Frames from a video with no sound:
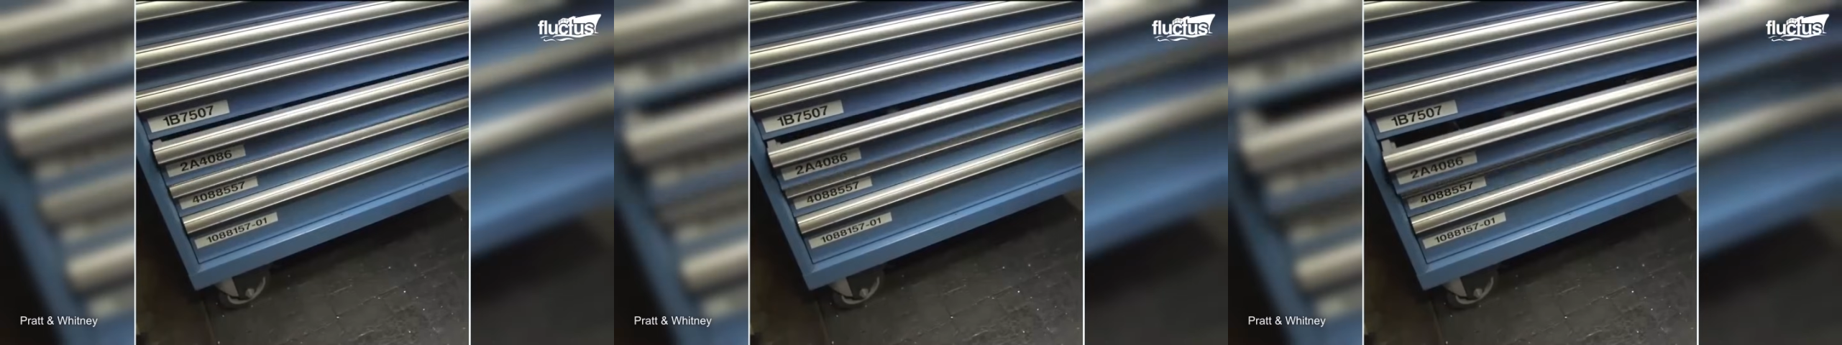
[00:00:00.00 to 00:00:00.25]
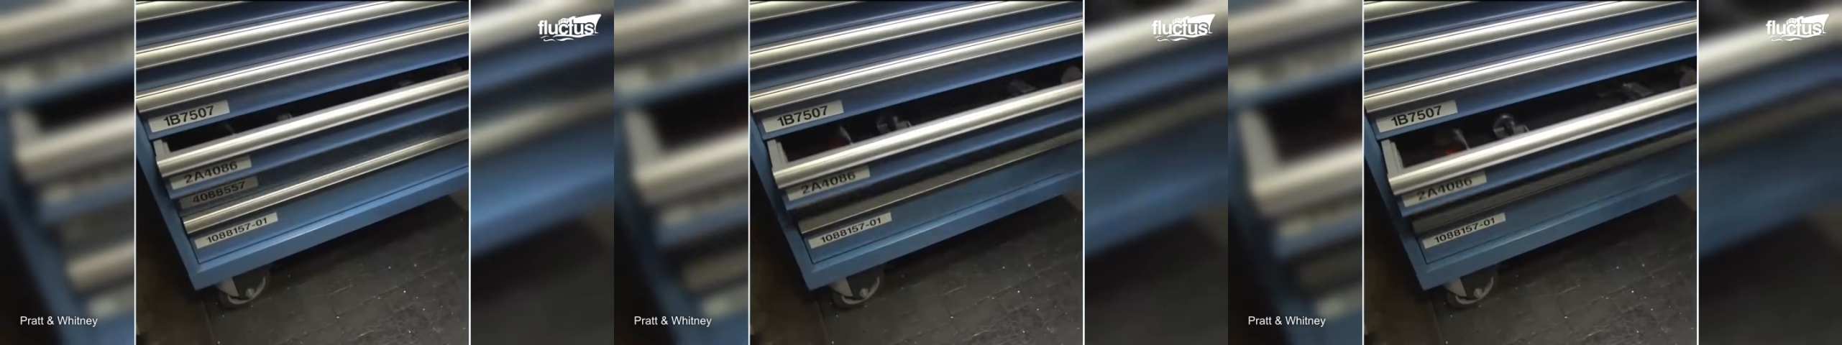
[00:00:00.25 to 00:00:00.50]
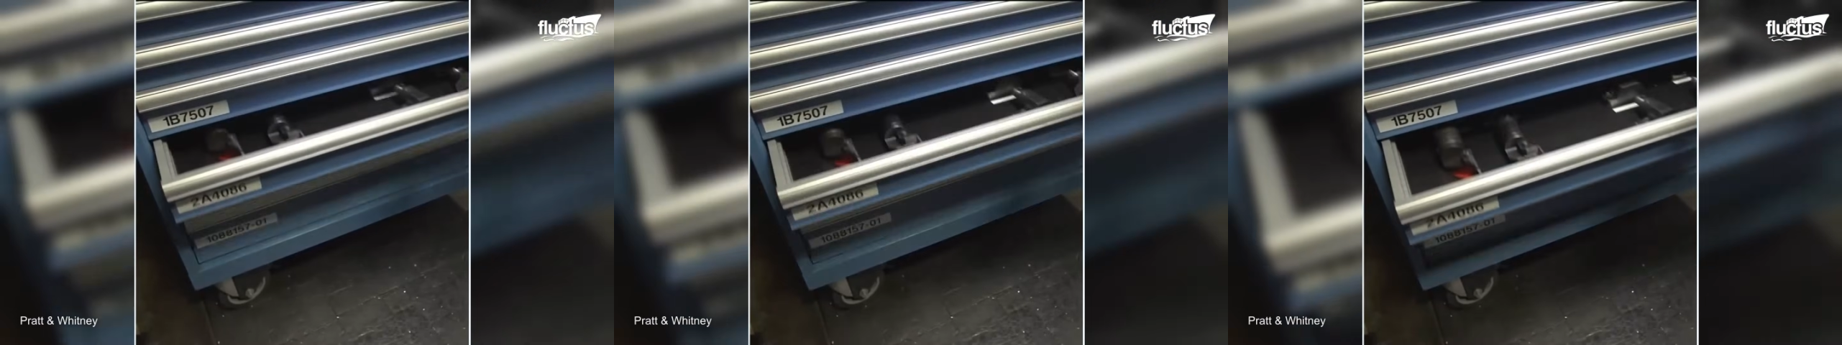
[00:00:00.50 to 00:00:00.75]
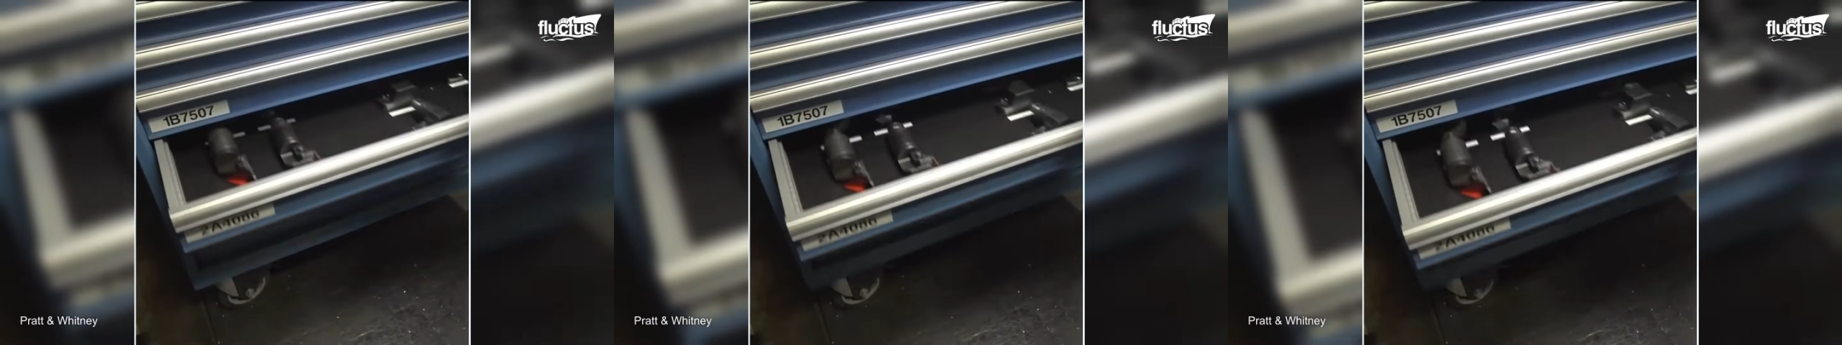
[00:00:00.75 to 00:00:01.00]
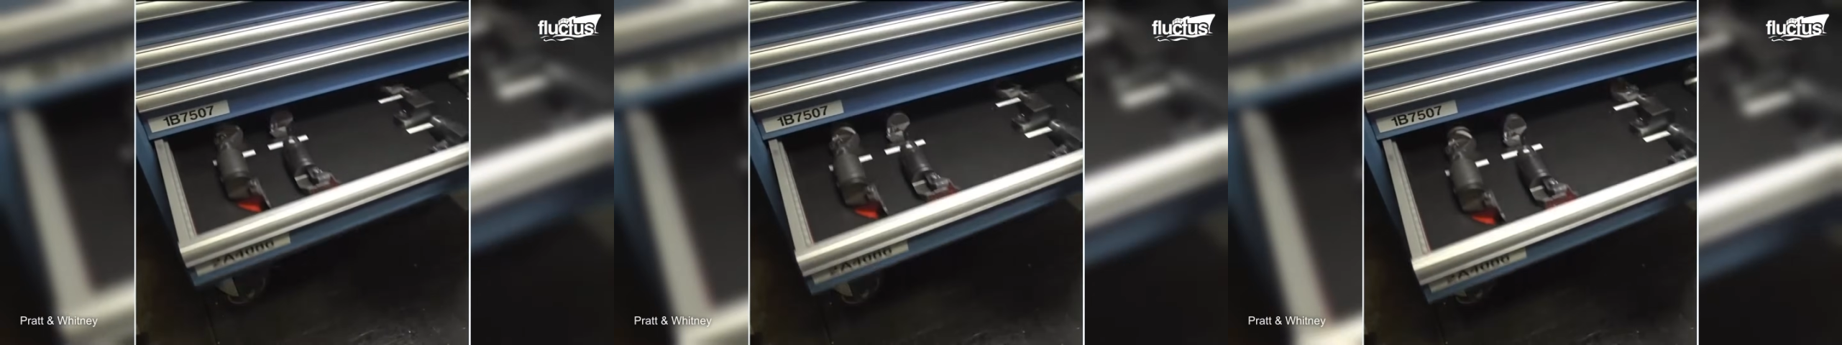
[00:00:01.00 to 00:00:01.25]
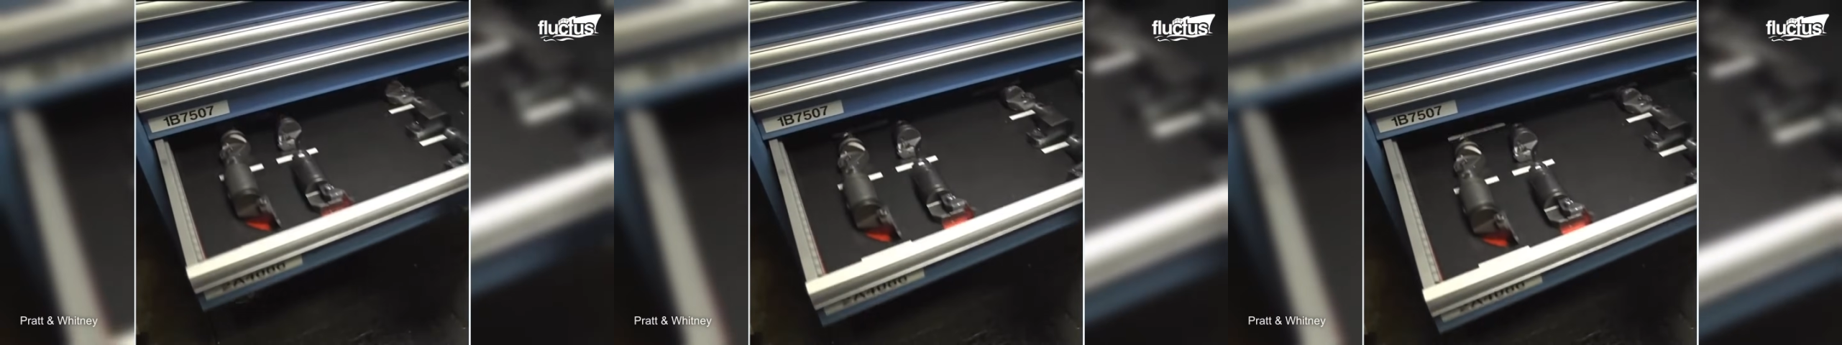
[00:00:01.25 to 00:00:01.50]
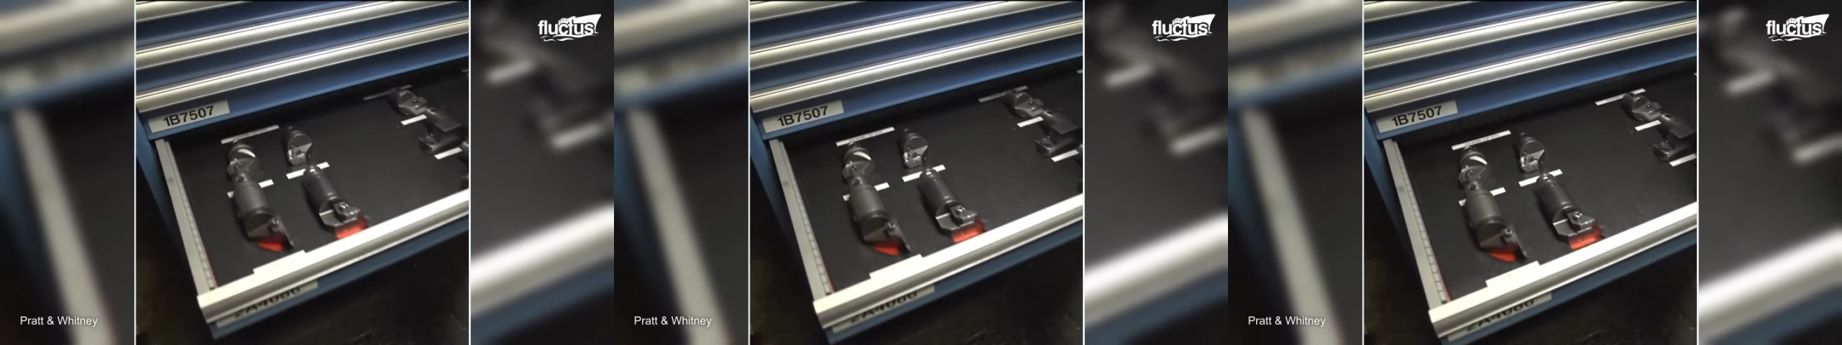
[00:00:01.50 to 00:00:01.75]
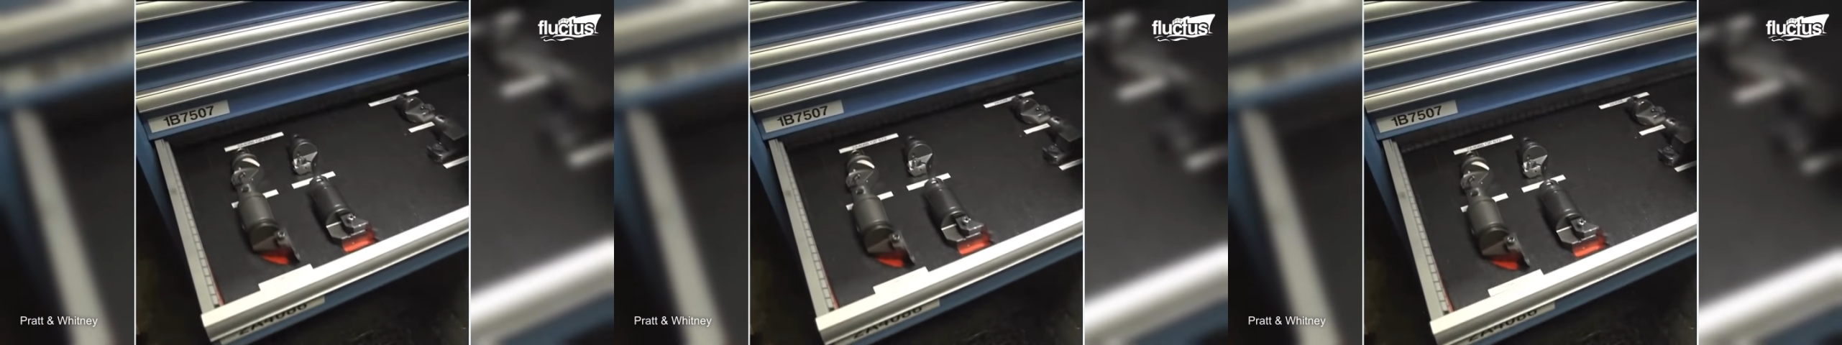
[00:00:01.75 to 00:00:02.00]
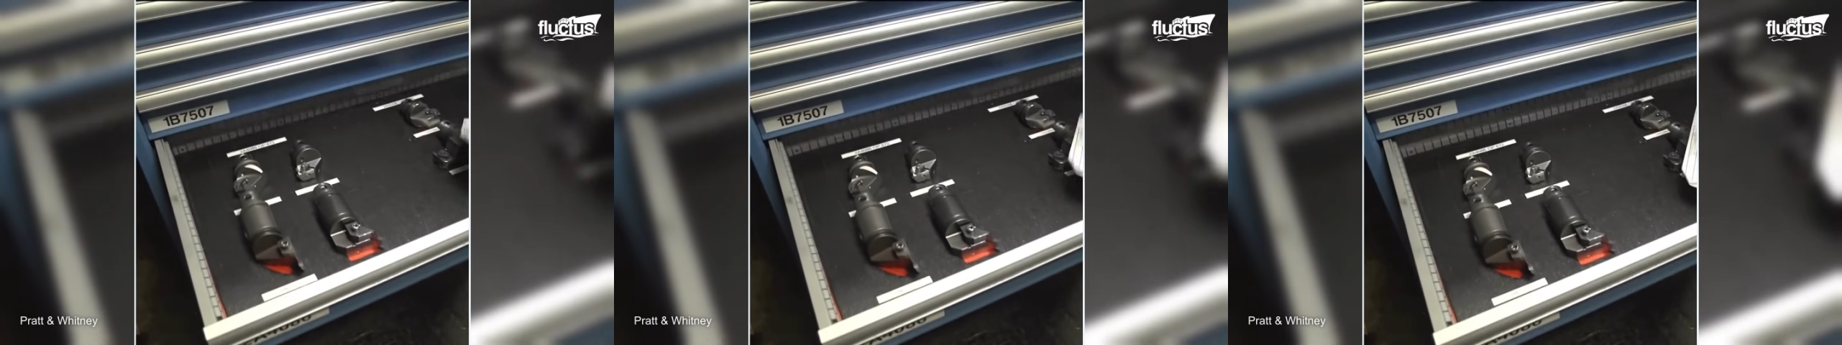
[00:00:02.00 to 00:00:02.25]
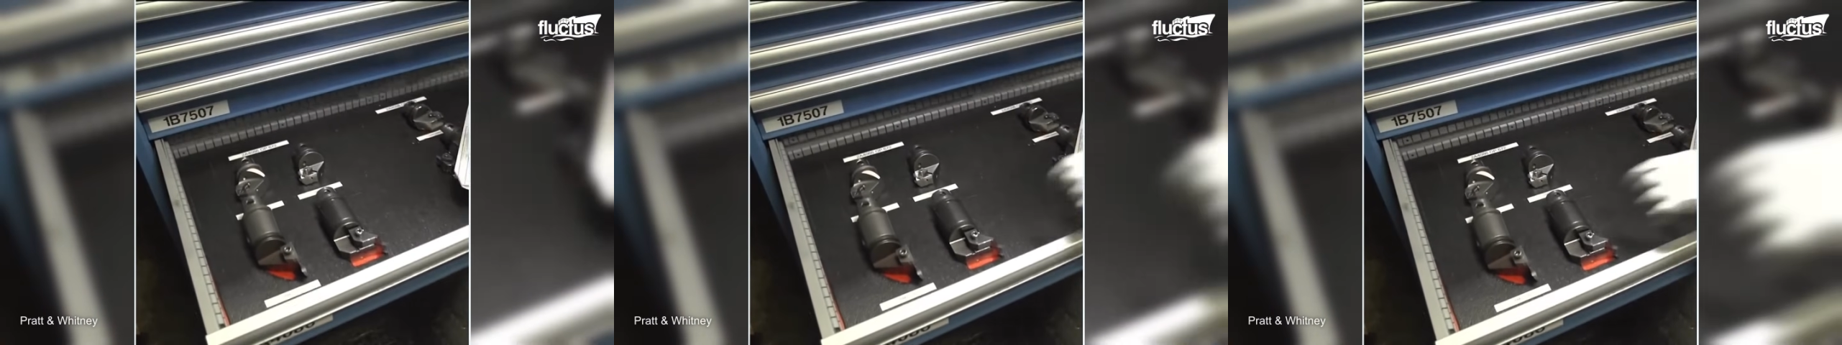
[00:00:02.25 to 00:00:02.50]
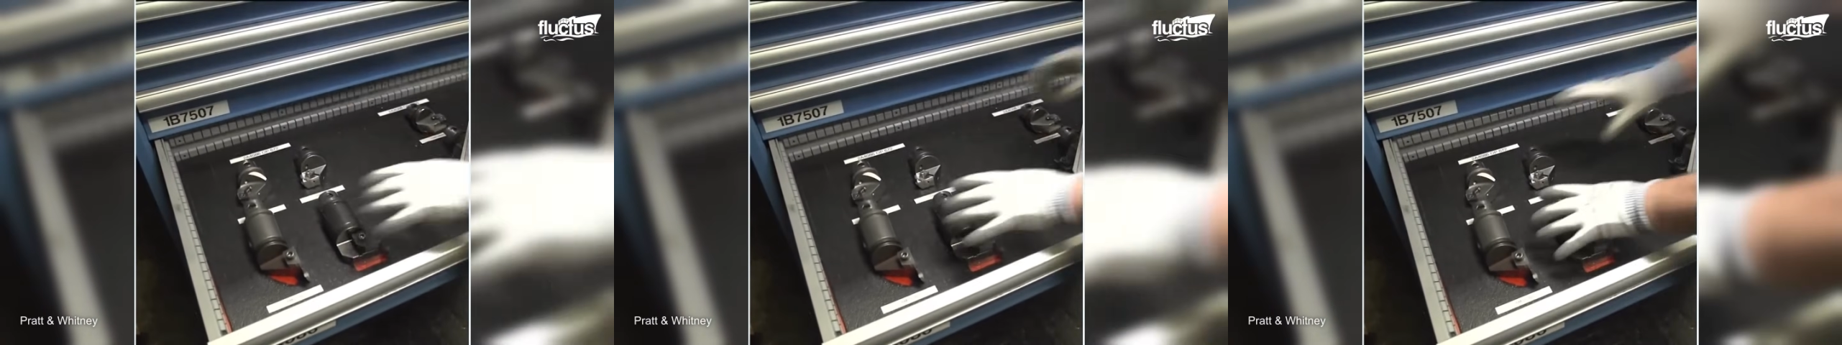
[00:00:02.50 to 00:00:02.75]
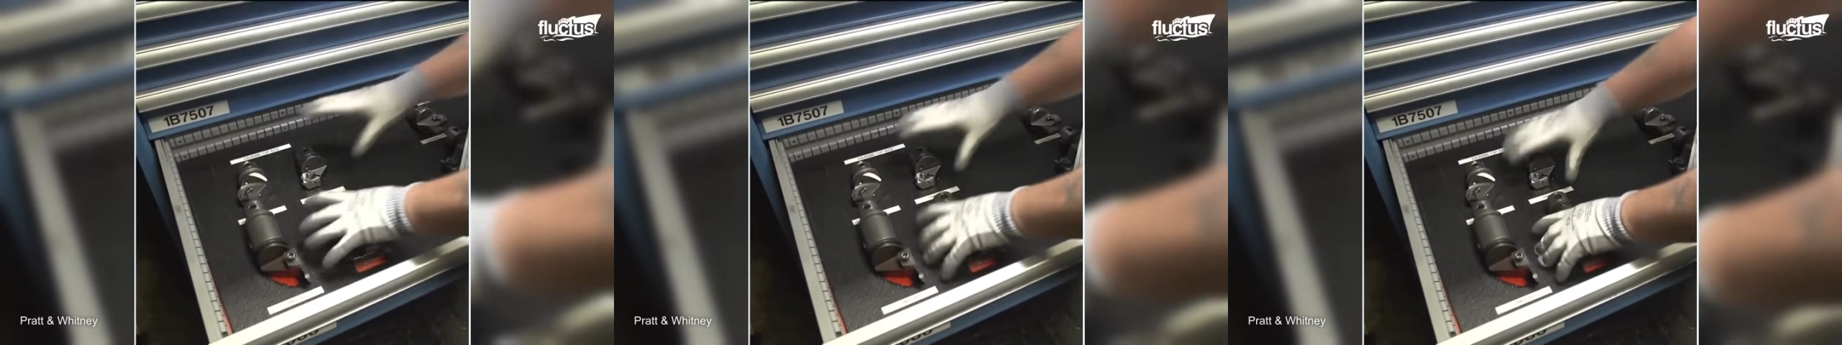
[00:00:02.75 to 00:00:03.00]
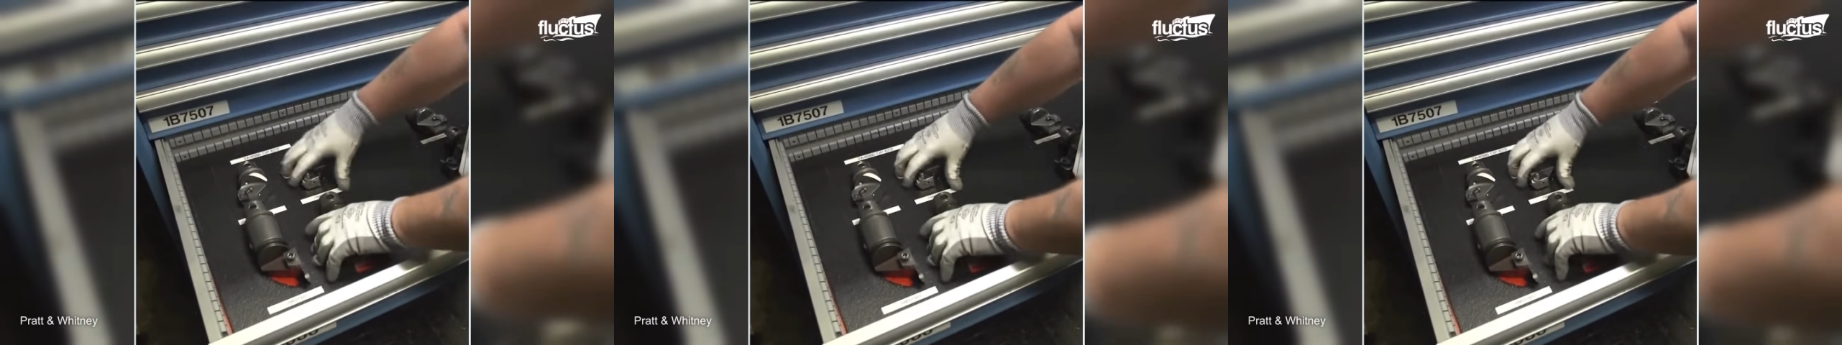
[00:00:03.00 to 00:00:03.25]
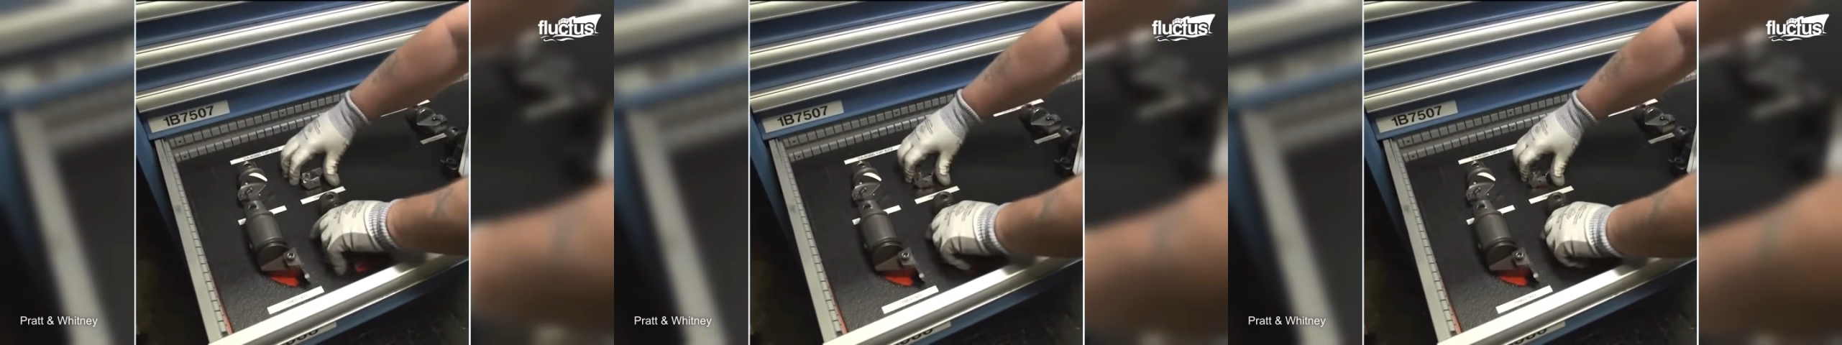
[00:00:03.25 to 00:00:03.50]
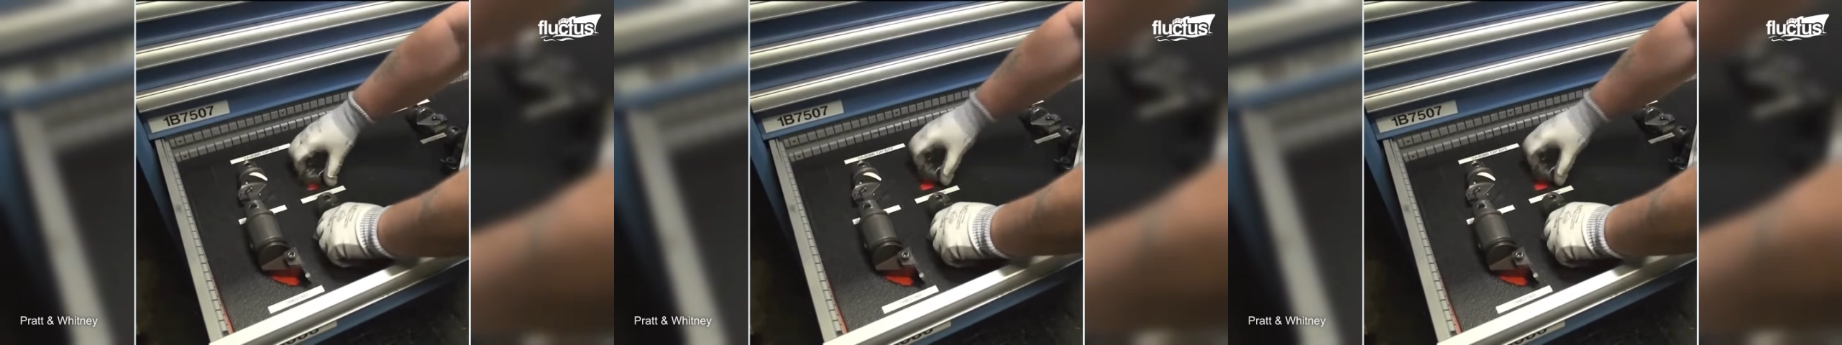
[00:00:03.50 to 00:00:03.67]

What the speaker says: (no speaker visible)